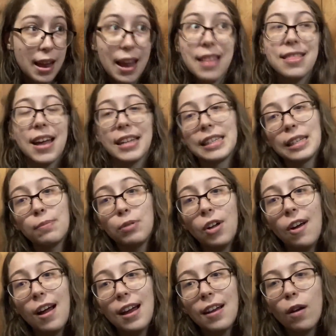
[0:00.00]
And that's the
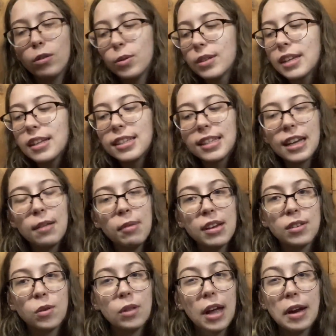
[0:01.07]
plot. Also, it said steamy,
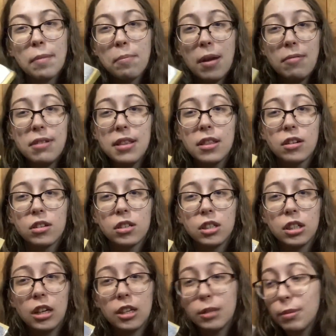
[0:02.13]
so, like, maybe there's
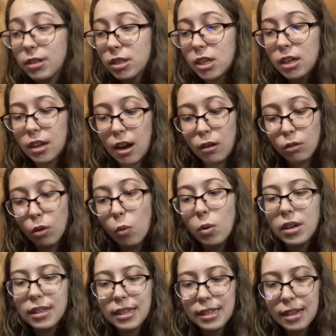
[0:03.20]
a smut scene. I don't know. When
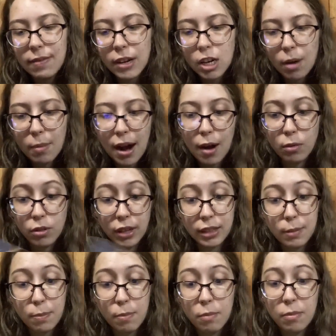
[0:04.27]
did this even come out? Like,
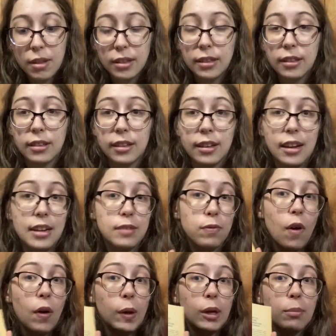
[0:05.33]
it's
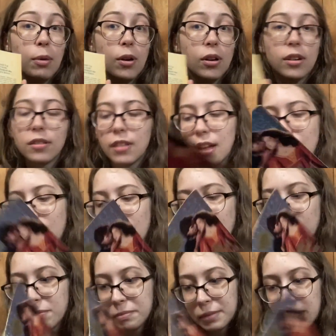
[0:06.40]
falling apart. Like,
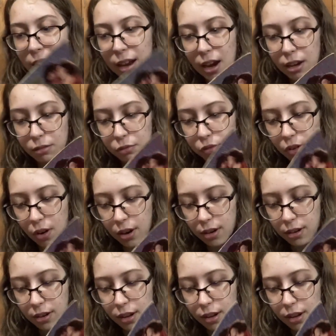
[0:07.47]
it's fine.